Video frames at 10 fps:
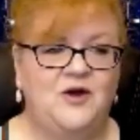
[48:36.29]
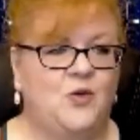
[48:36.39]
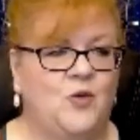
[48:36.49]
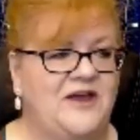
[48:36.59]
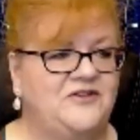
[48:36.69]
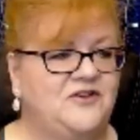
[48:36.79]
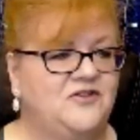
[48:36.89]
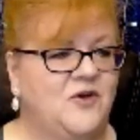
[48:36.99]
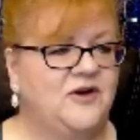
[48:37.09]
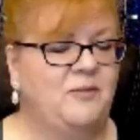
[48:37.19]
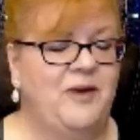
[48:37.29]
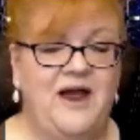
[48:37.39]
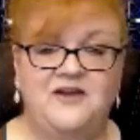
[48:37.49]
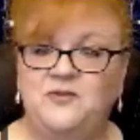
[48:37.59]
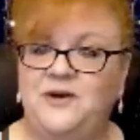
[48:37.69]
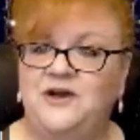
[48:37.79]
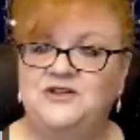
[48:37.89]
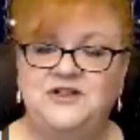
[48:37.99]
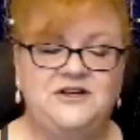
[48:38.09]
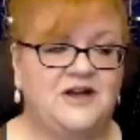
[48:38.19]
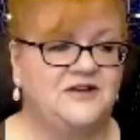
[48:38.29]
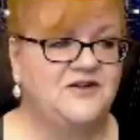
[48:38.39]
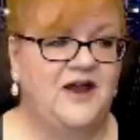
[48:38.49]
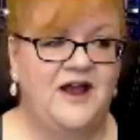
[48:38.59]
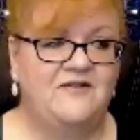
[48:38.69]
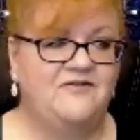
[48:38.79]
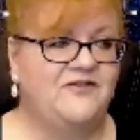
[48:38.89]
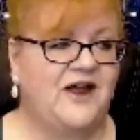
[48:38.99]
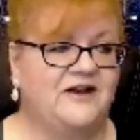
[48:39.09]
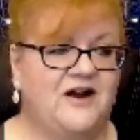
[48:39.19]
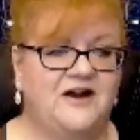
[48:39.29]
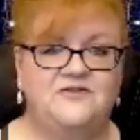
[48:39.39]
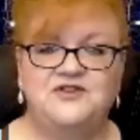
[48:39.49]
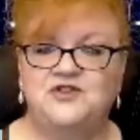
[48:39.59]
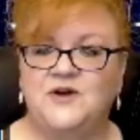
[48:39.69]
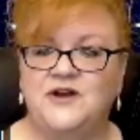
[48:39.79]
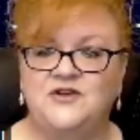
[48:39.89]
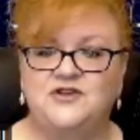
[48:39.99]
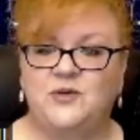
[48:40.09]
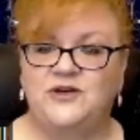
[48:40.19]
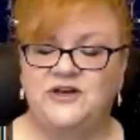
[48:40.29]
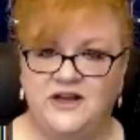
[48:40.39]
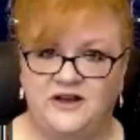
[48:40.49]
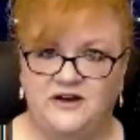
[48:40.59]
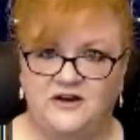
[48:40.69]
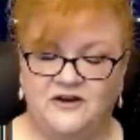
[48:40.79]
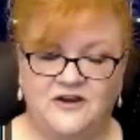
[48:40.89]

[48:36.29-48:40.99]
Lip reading: West is going to pass because she doesn't have that kind of strength she would need.